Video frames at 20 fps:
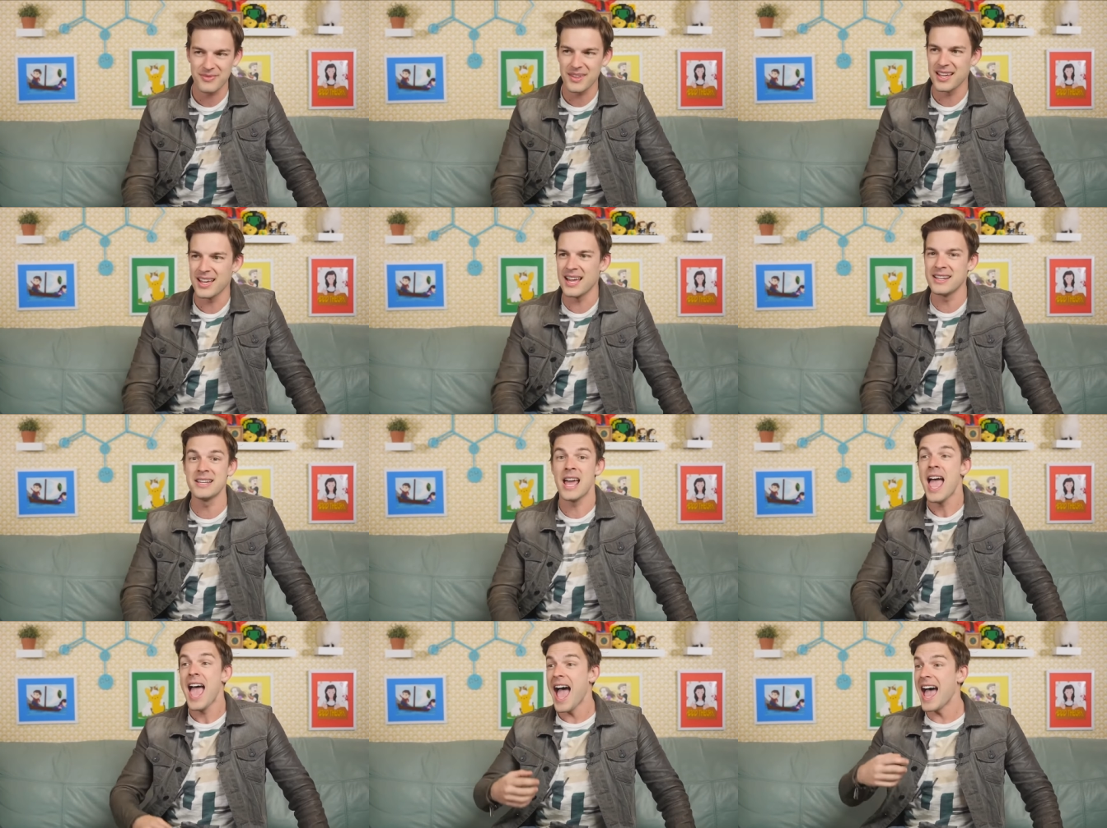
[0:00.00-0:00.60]

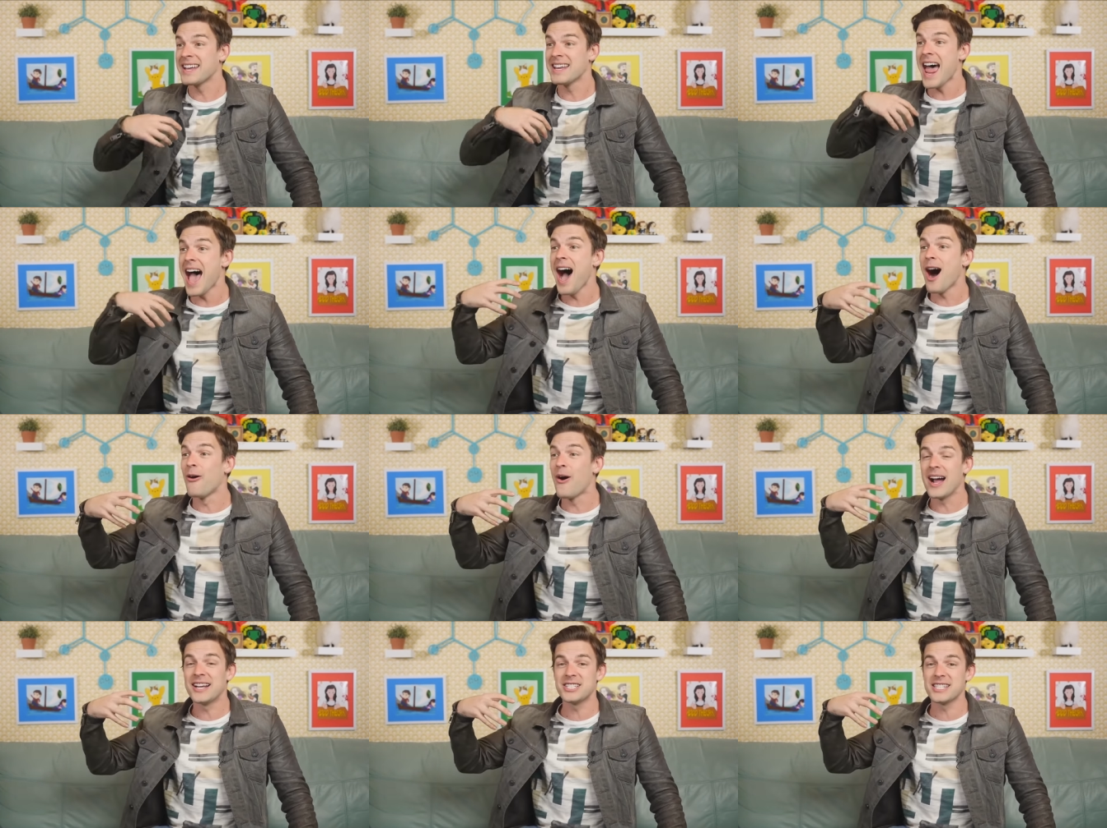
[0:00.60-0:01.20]
And and
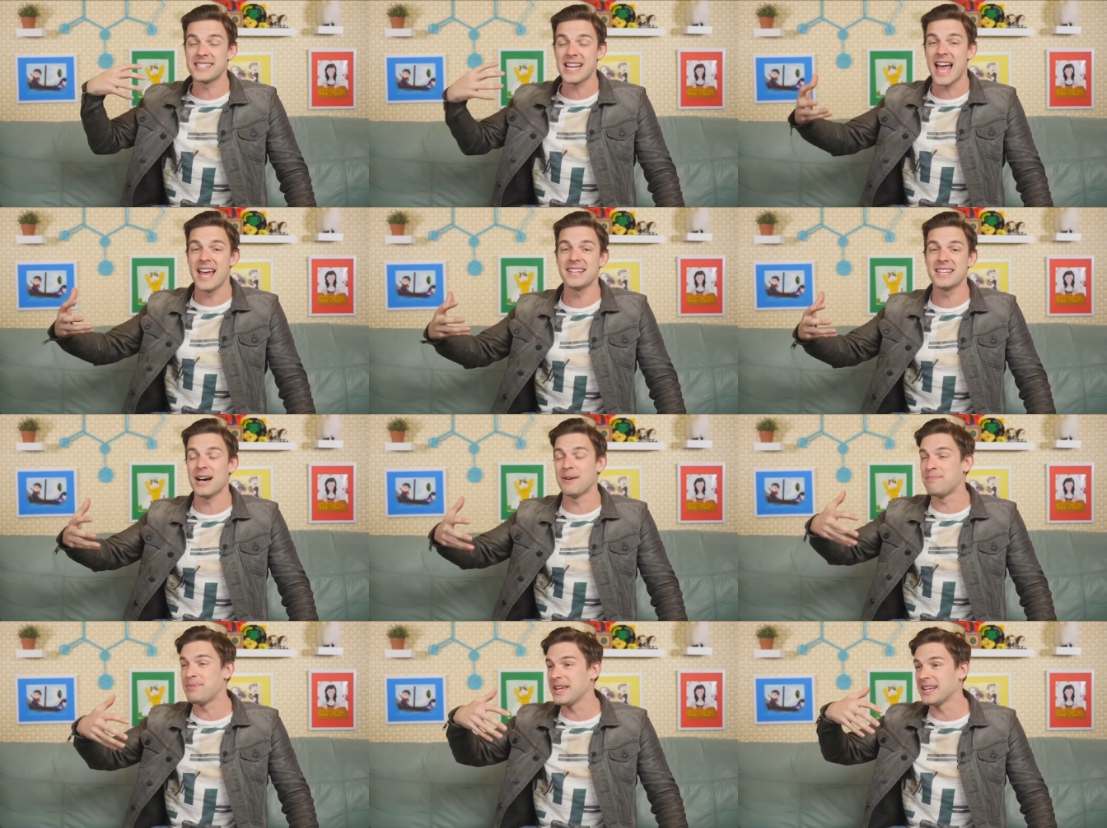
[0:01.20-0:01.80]
now I just
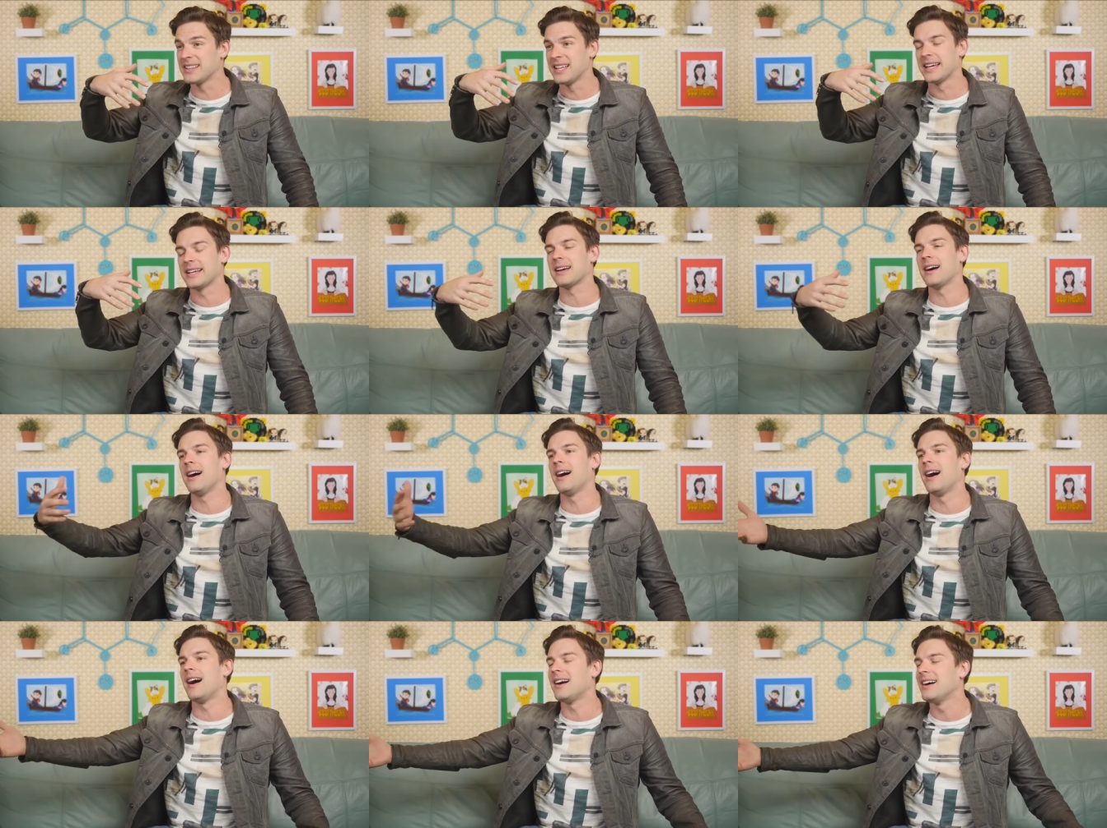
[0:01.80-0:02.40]
end up being like,
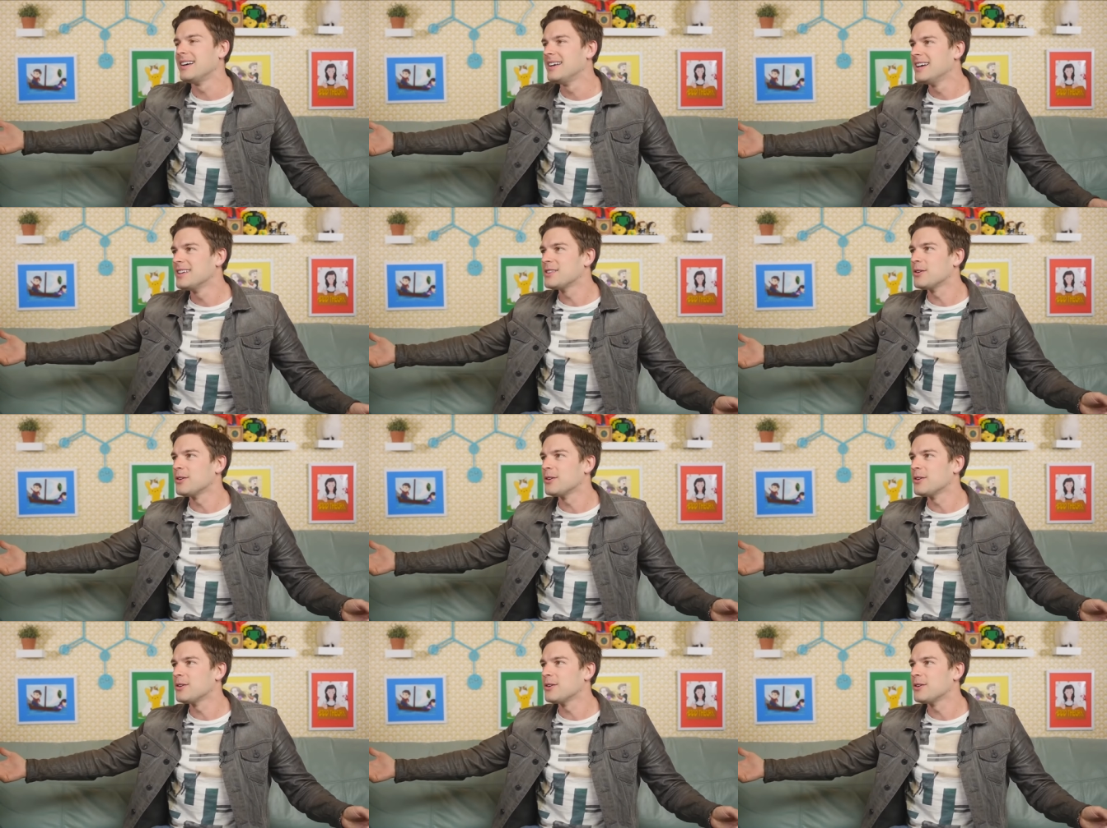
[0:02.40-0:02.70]
"Oh,